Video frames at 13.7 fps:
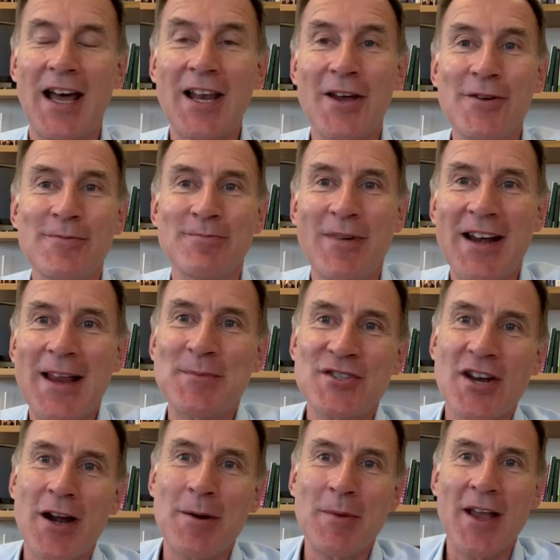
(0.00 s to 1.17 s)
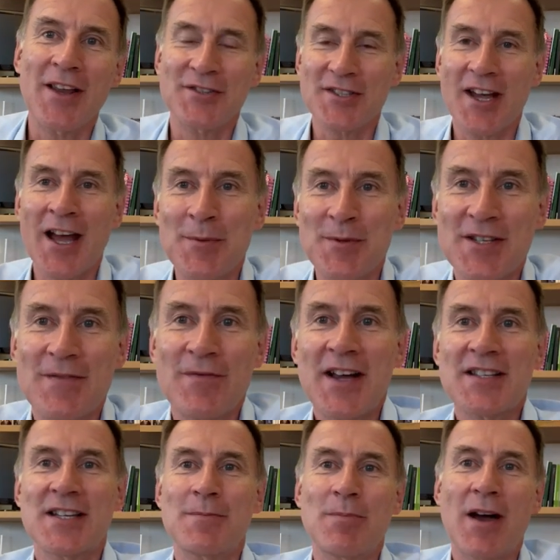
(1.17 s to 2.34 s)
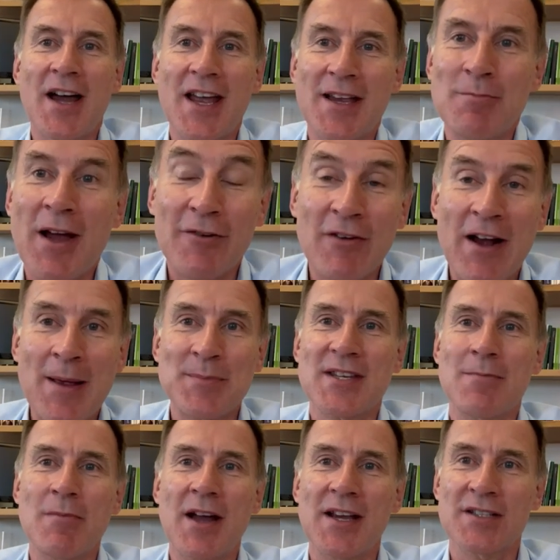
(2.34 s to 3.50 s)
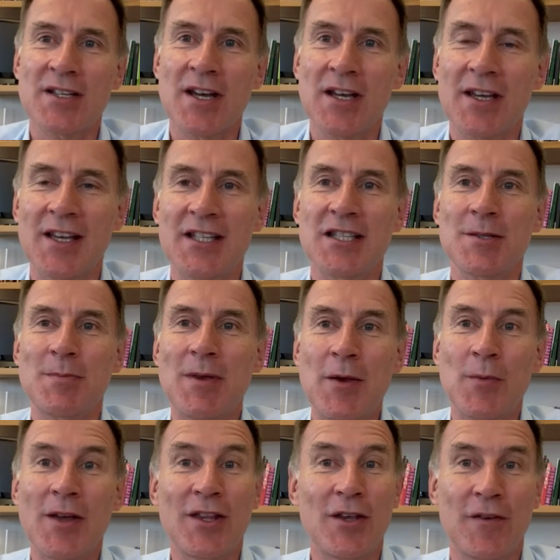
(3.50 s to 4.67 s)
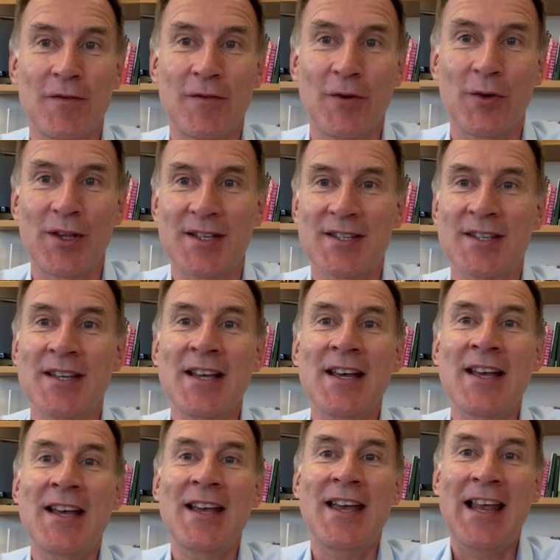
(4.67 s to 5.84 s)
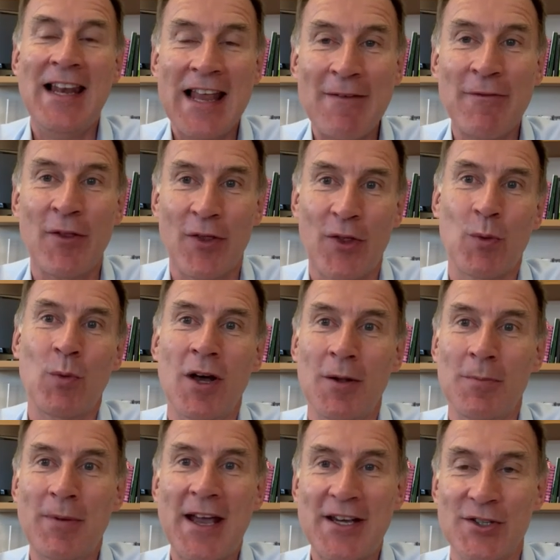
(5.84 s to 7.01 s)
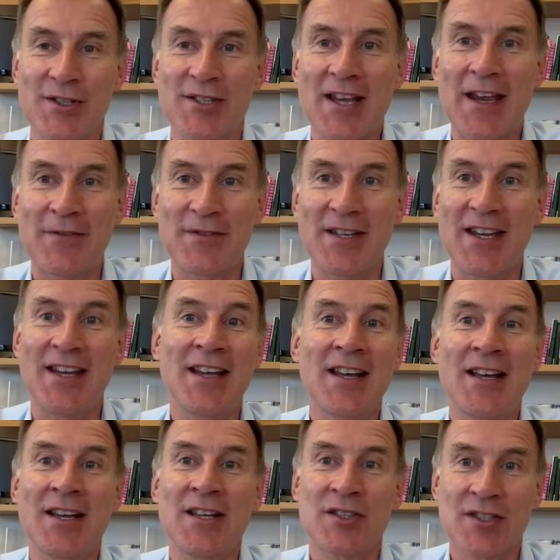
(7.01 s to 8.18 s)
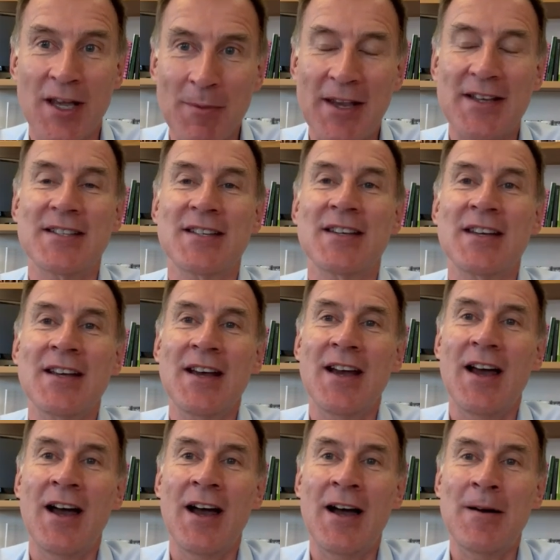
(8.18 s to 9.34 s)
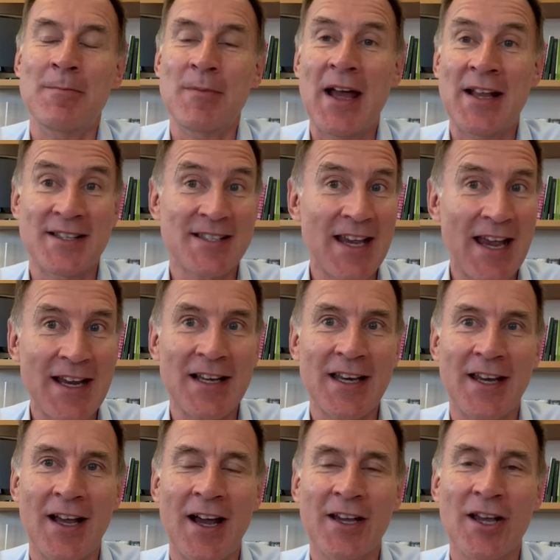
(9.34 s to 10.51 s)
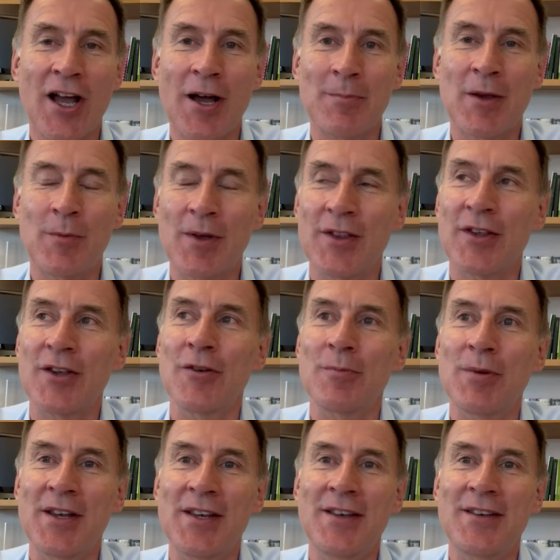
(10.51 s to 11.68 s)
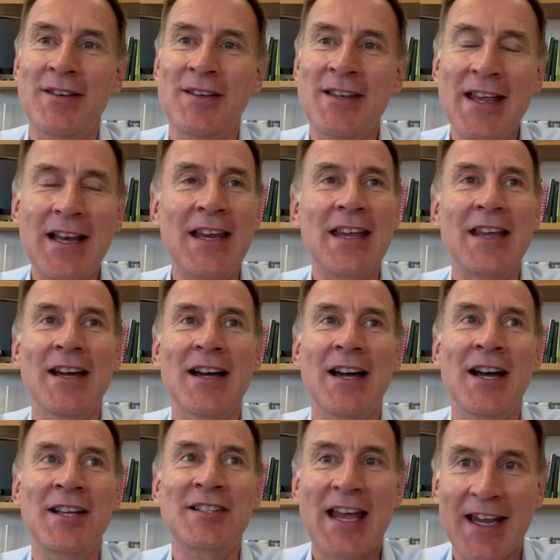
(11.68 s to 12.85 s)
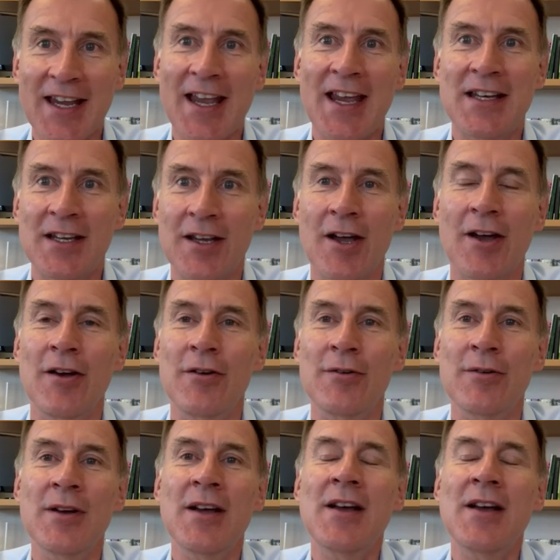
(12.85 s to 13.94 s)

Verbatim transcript: Hello, my name is Jeremy Hunt. I was invited by Mike Ramsay and Mike Durkin to be with you for this 11th World Patient Safety Summit. Um, and sadly, I can't be with you, but nearly a decade ago,